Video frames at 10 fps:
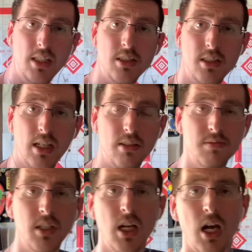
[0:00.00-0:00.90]
itself,
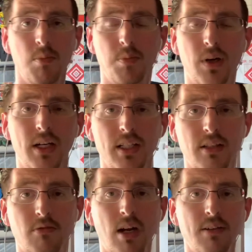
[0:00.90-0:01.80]
but
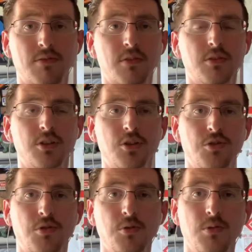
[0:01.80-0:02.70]
the
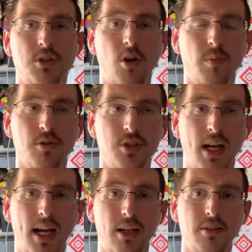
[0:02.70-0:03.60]
screw was almost
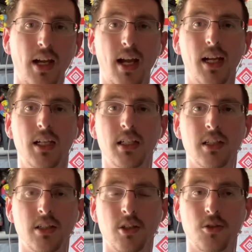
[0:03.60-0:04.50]
out a
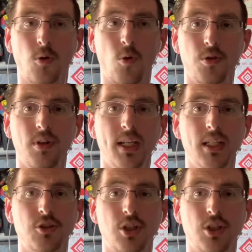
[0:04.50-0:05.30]
1/4 inch.